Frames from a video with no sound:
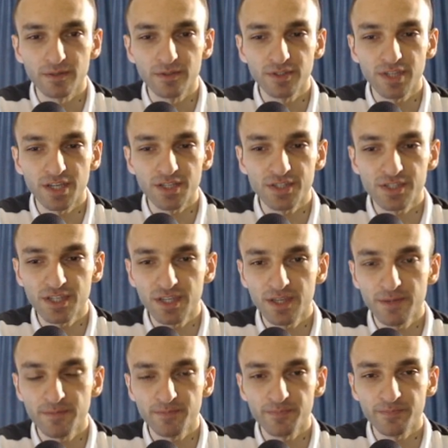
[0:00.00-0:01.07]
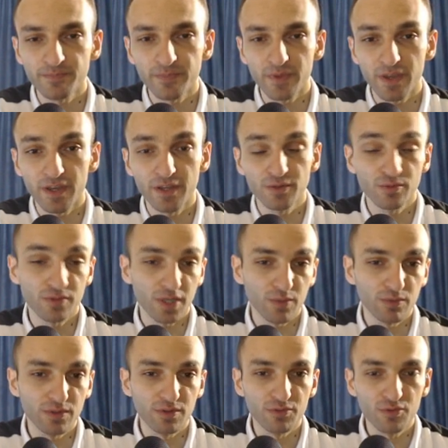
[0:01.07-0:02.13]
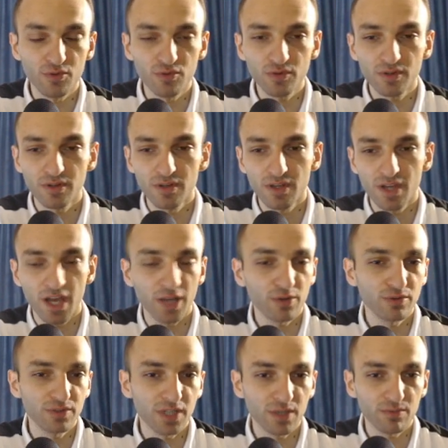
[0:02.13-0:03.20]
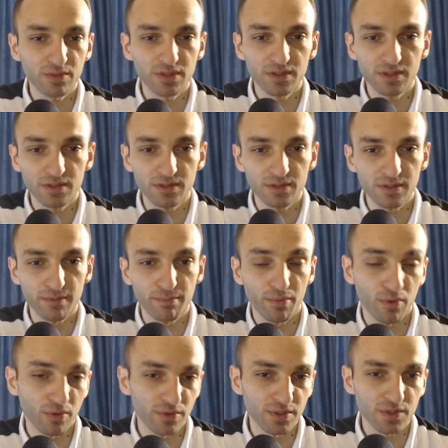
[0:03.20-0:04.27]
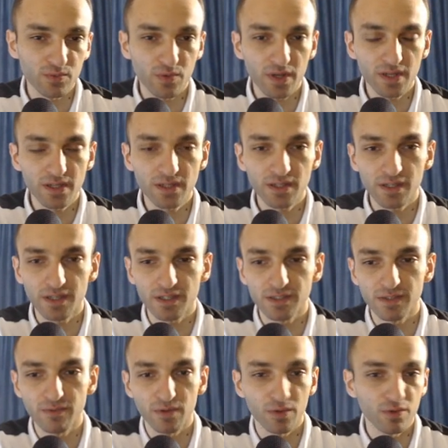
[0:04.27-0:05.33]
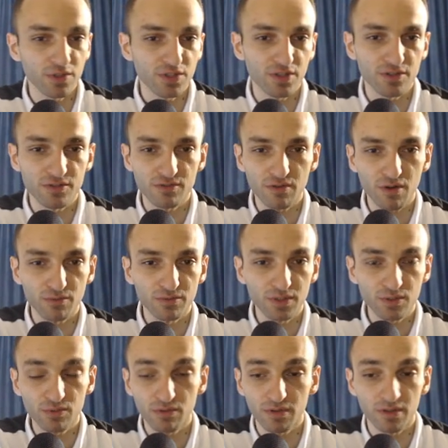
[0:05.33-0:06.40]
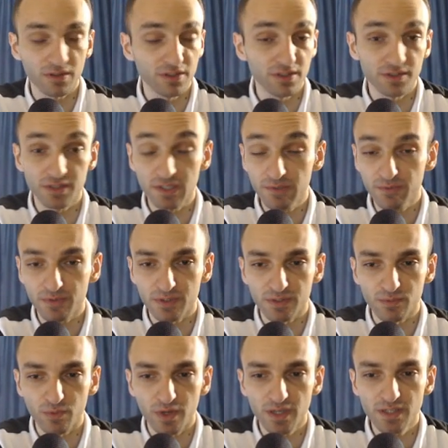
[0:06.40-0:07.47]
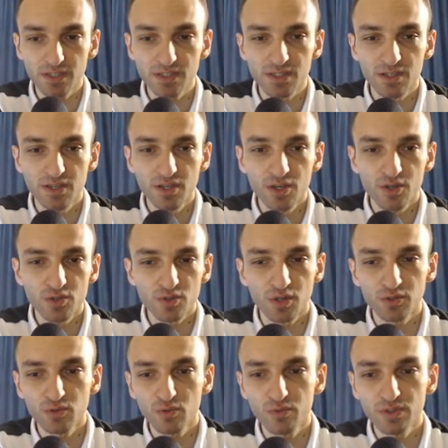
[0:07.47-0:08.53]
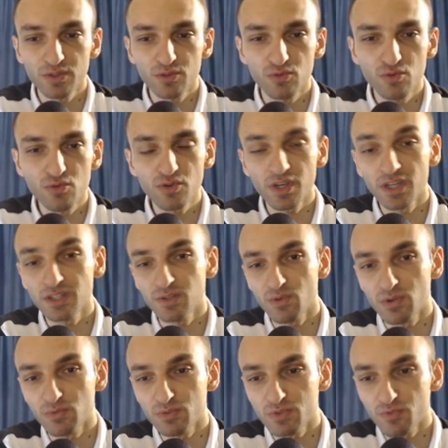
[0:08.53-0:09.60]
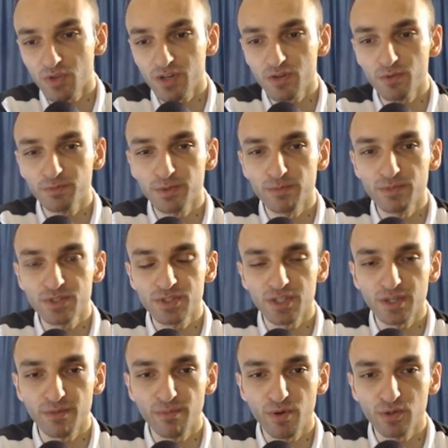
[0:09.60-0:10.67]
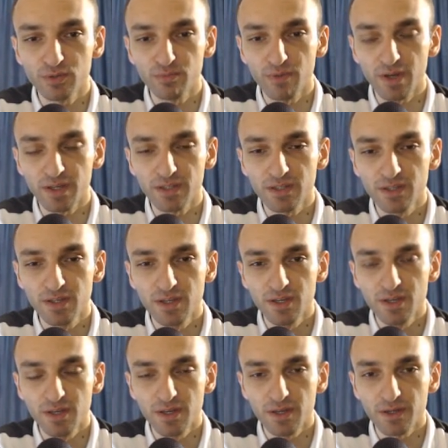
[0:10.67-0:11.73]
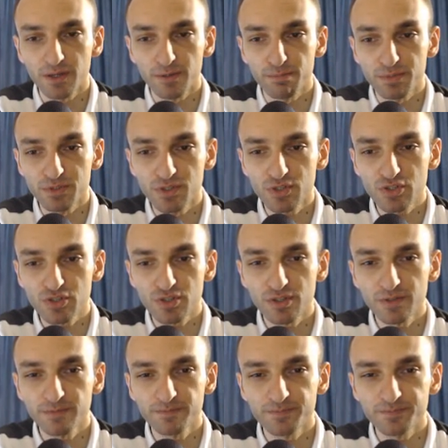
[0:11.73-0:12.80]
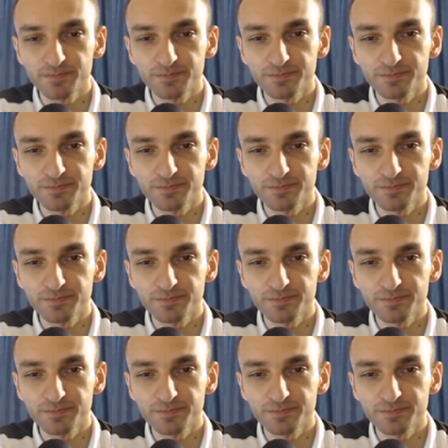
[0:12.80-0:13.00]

D takes c, and to take with the rook. I could take with the pawn as well, and evaluation is round equal in a different ways. So I took with the rook, and I was very optimistic about my position.